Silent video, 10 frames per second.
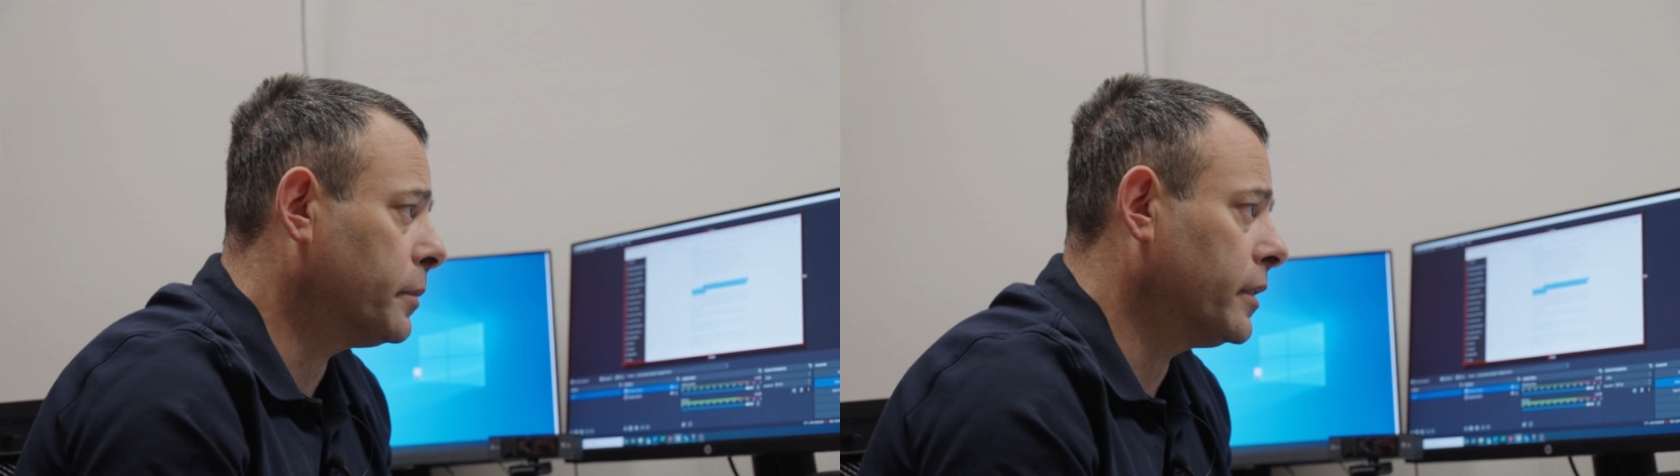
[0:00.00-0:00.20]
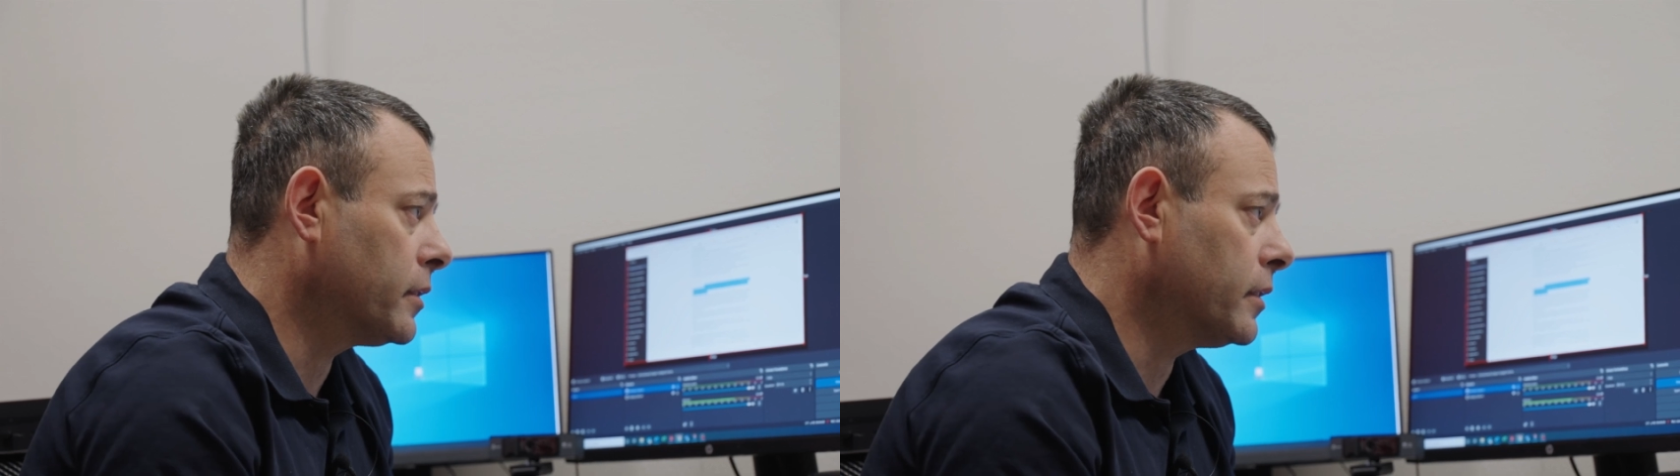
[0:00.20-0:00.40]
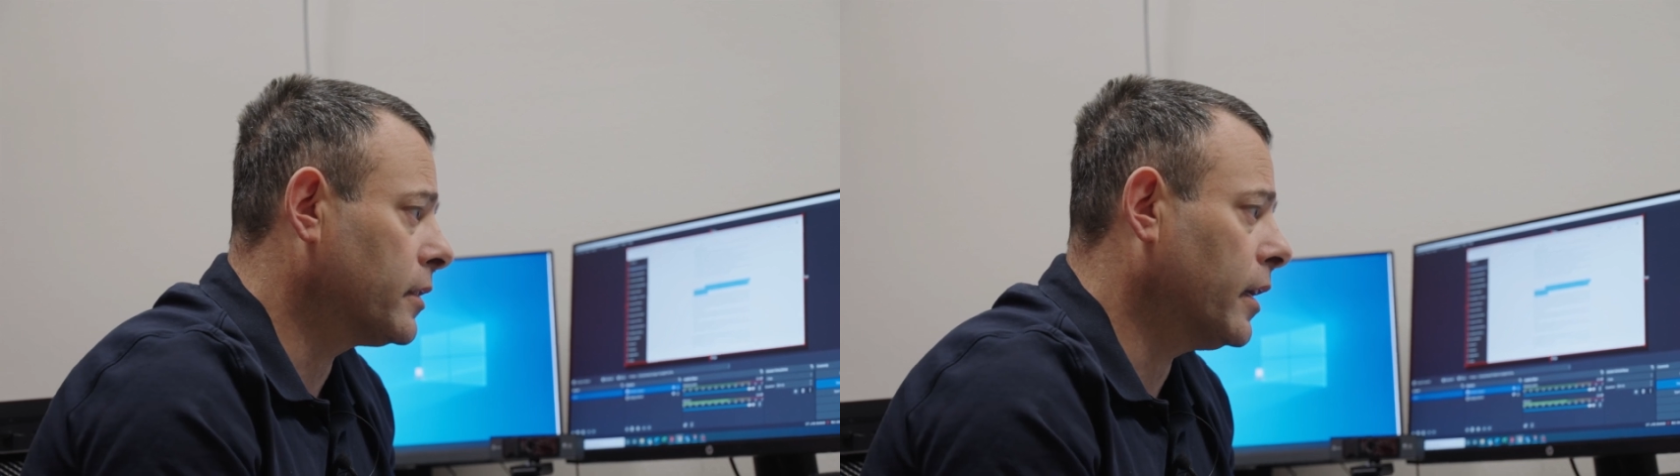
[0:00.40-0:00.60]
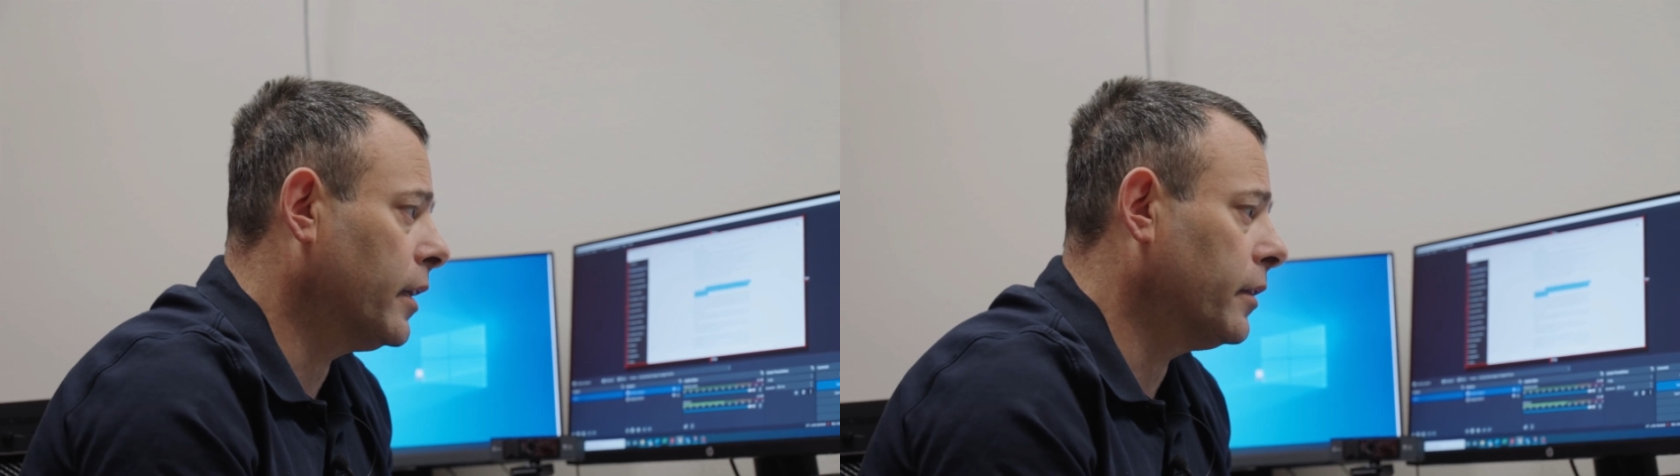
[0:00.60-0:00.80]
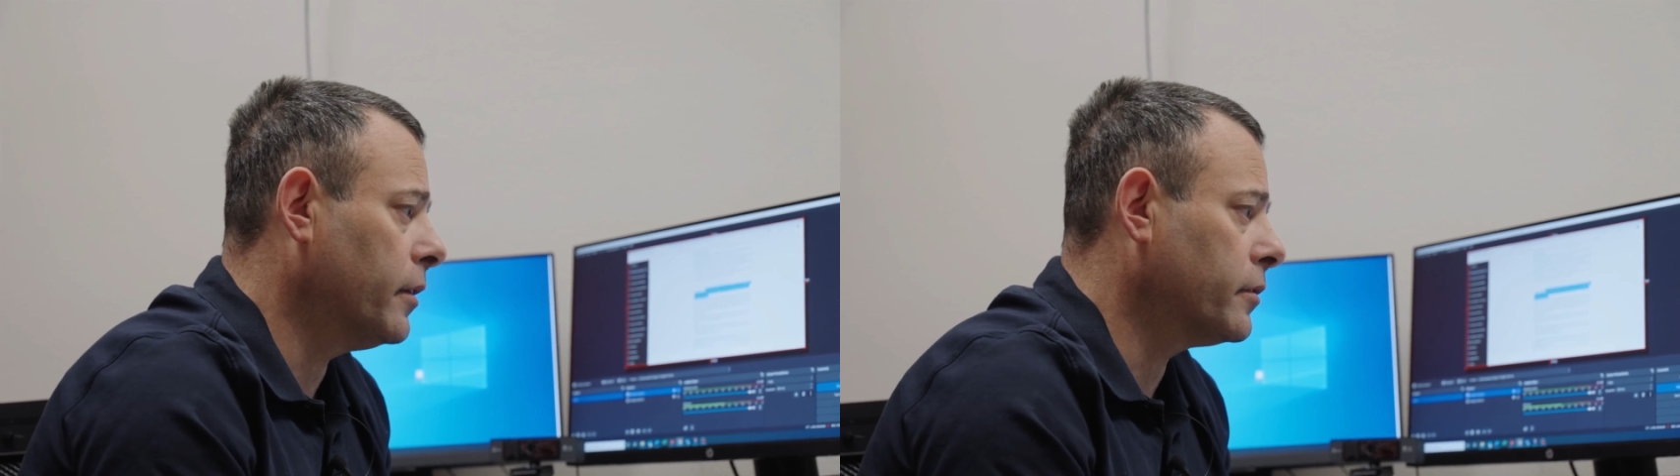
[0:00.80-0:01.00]
business,
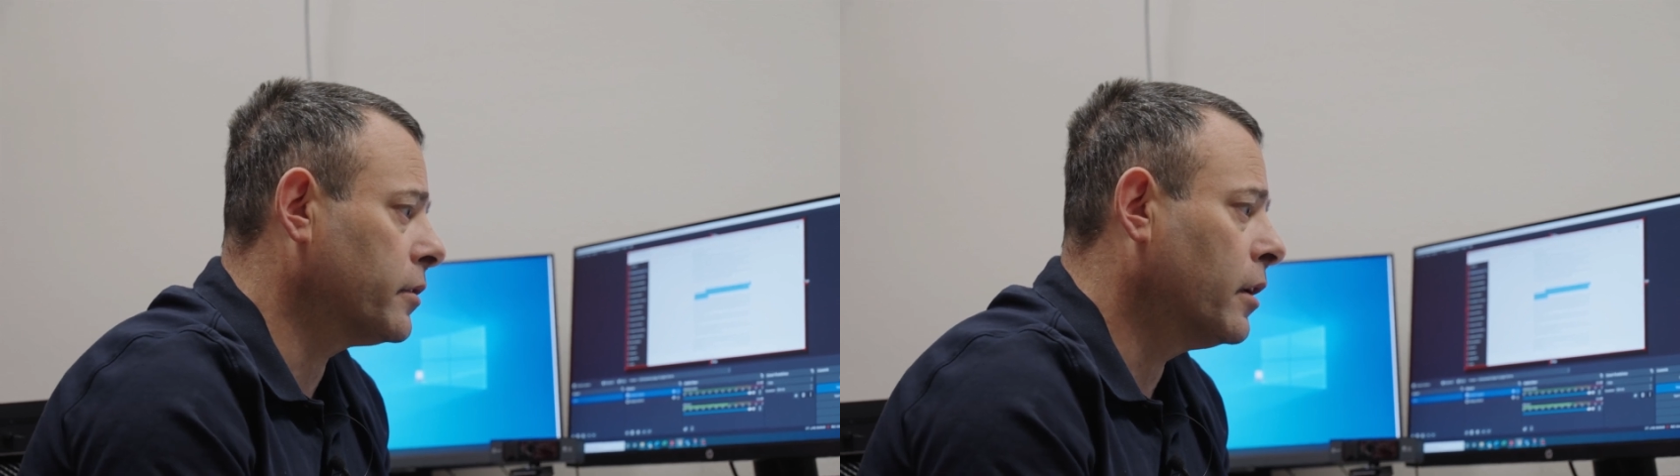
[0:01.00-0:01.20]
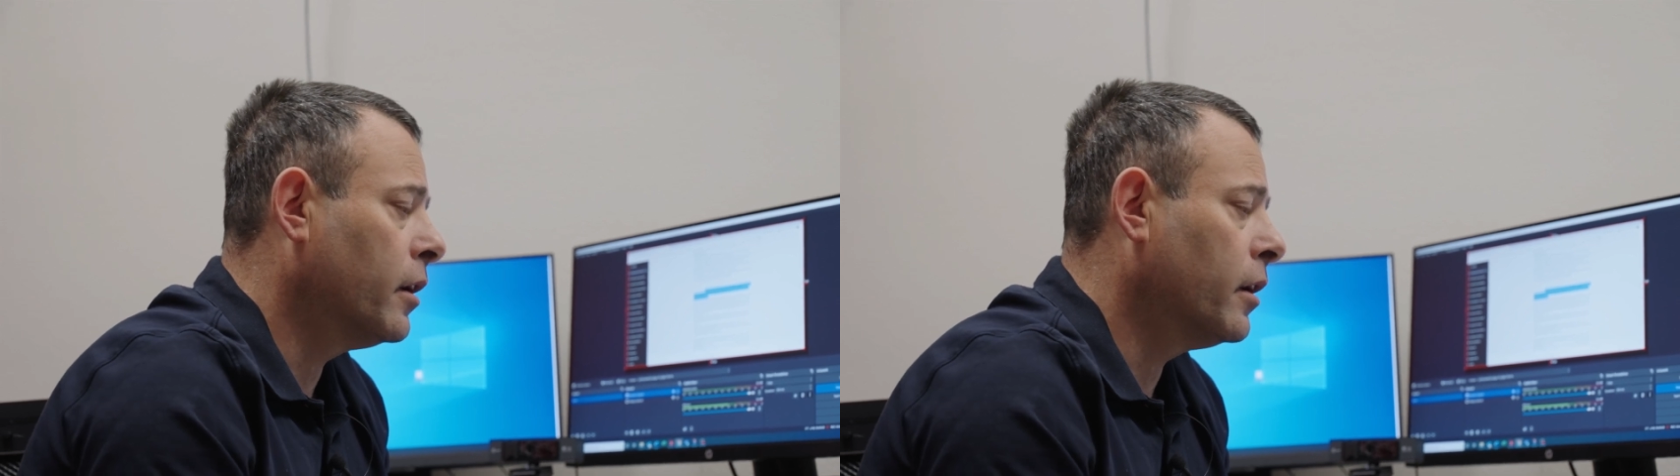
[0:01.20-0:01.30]
and there's